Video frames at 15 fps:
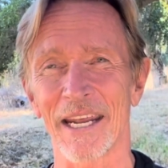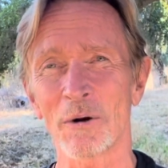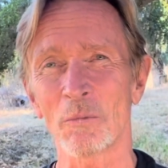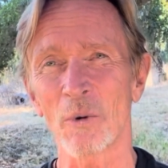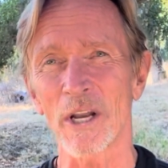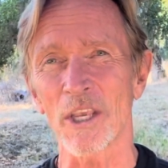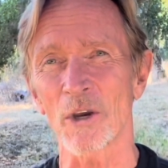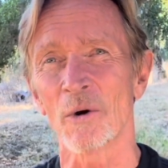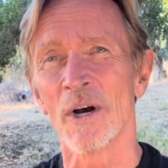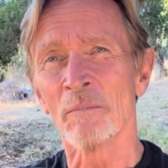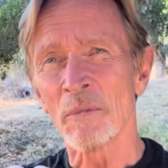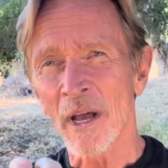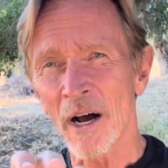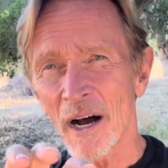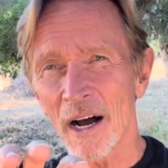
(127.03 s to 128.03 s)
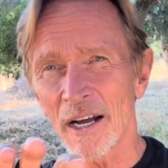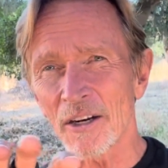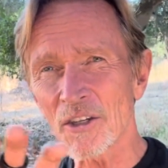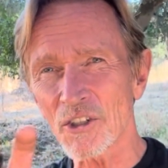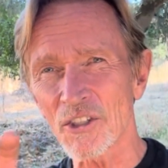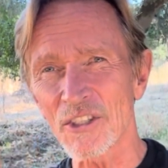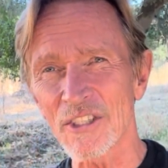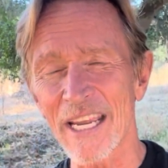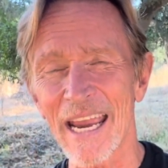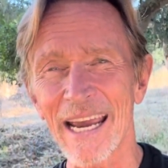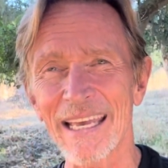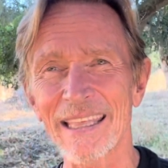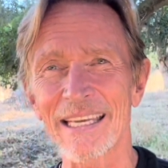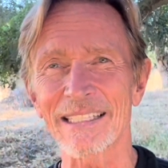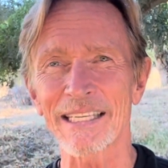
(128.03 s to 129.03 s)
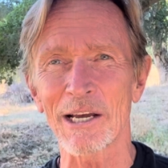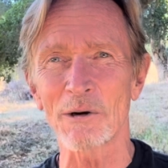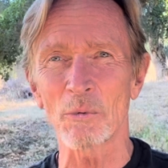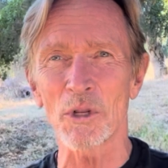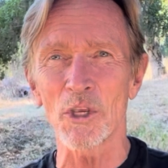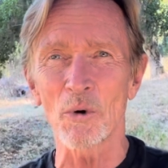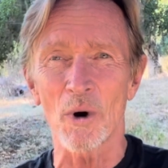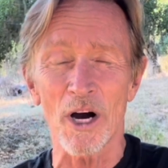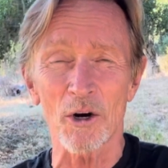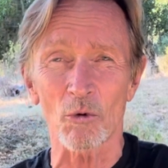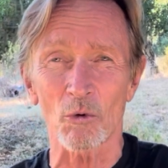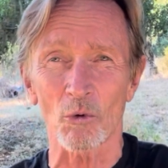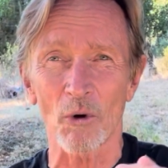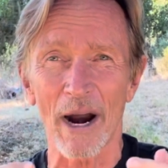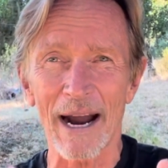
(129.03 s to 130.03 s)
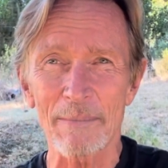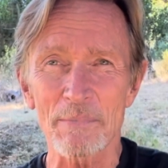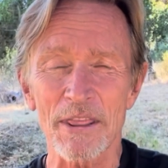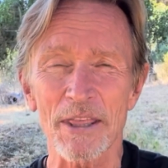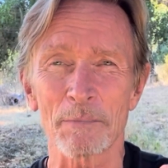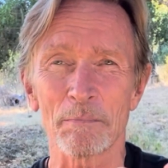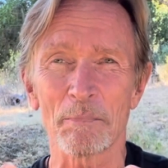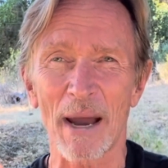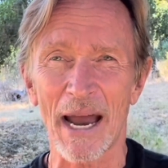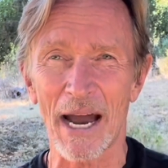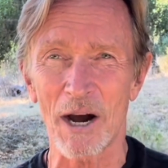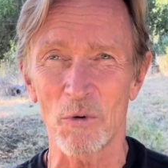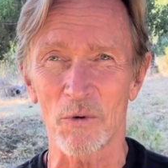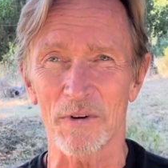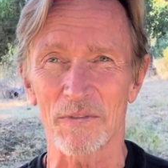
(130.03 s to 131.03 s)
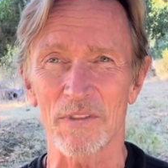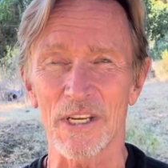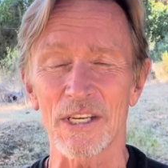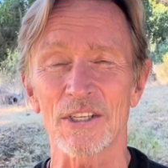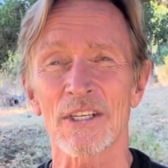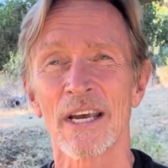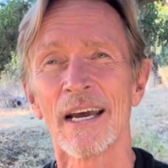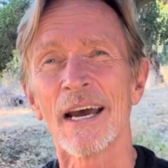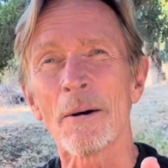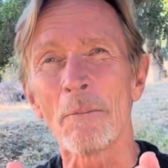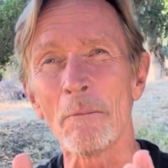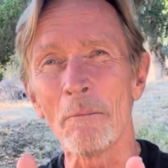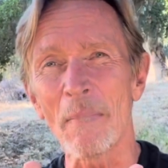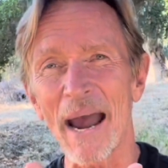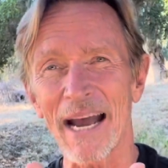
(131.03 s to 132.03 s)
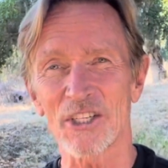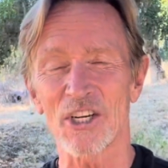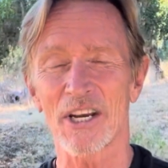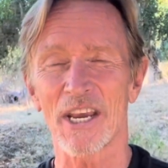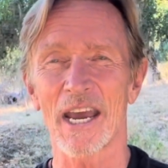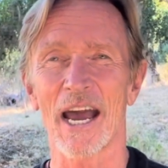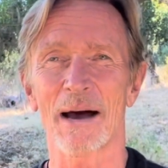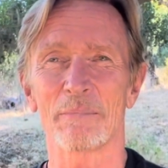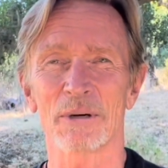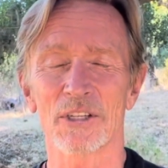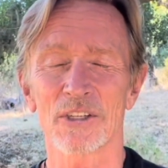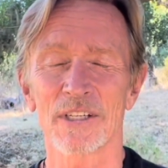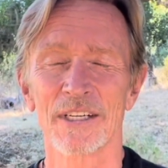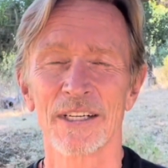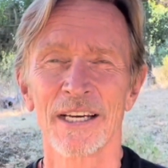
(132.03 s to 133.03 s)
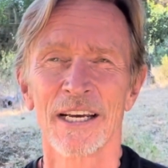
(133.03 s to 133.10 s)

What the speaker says: And when you understand these and when you unwrap the power of these, magic happens.